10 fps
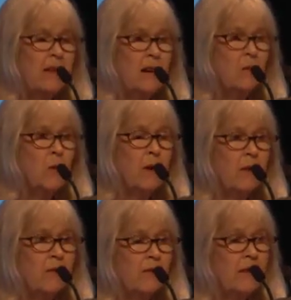that are
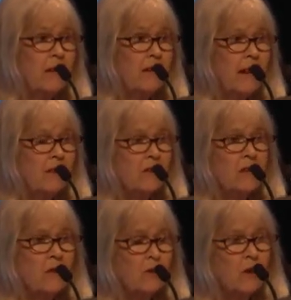more than a thousand
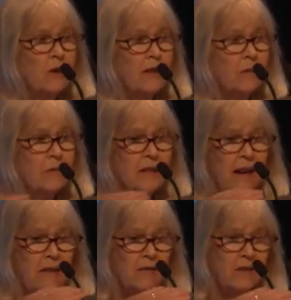years old
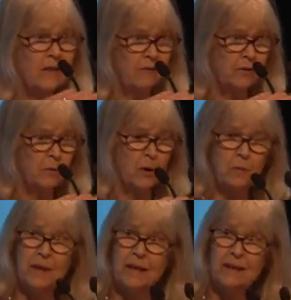themselves from European